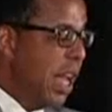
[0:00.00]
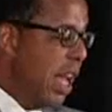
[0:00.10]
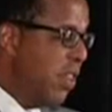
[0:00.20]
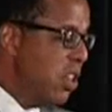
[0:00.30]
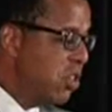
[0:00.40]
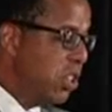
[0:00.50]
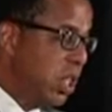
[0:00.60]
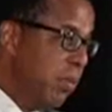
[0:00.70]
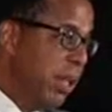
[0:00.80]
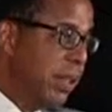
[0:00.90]
And this
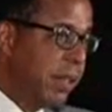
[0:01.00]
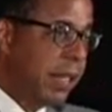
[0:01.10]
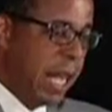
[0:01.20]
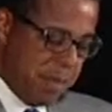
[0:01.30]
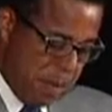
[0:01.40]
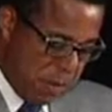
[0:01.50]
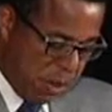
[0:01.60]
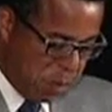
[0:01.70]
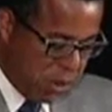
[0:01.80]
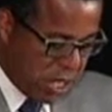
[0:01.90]
gentleman came up with
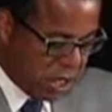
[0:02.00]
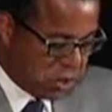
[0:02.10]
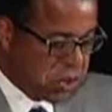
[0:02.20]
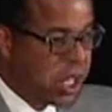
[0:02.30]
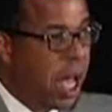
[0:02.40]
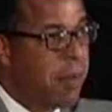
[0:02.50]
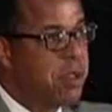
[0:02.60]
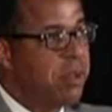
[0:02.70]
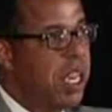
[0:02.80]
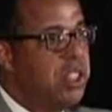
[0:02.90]
a pretty interesting
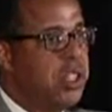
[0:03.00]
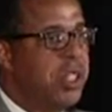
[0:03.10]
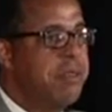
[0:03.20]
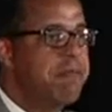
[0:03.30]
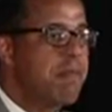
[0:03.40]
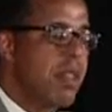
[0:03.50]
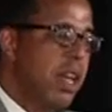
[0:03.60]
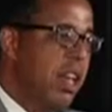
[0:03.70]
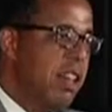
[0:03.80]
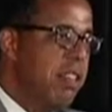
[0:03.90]
observation
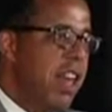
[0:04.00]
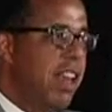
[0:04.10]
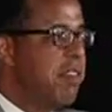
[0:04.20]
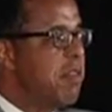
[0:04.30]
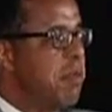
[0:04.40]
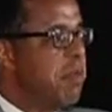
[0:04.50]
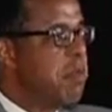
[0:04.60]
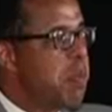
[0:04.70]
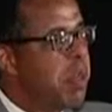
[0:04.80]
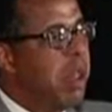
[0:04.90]
that
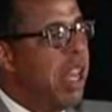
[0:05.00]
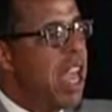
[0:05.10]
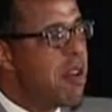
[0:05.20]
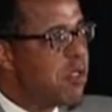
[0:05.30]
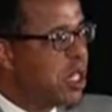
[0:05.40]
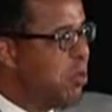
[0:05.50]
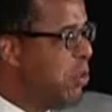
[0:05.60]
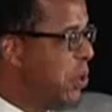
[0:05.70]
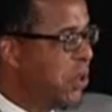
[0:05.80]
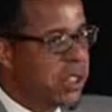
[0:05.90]
every
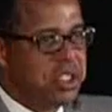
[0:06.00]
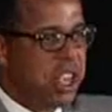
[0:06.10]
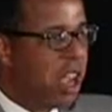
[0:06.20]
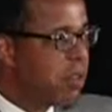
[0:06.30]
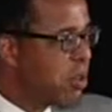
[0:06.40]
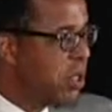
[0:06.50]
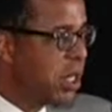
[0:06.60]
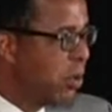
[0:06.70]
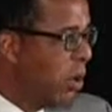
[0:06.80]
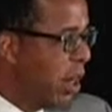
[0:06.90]
computer that you ever
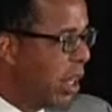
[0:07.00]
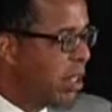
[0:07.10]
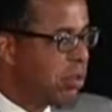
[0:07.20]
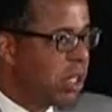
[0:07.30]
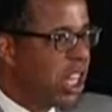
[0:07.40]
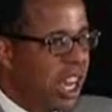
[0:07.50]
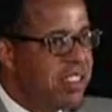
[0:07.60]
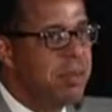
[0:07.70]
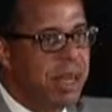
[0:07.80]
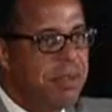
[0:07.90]
really wanted would
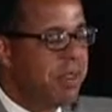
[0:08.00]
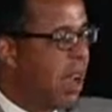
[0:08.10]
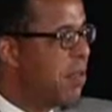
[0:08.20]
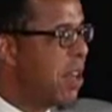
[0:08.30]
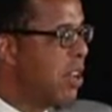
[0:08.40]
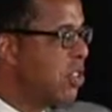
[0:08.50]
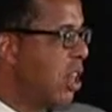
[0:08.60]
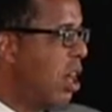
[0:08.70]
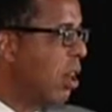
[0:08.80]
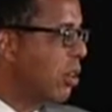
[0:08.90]
cost about
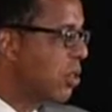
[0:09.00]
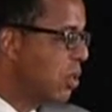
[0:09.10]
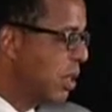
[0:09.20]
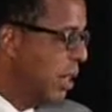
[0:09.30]
$5,000.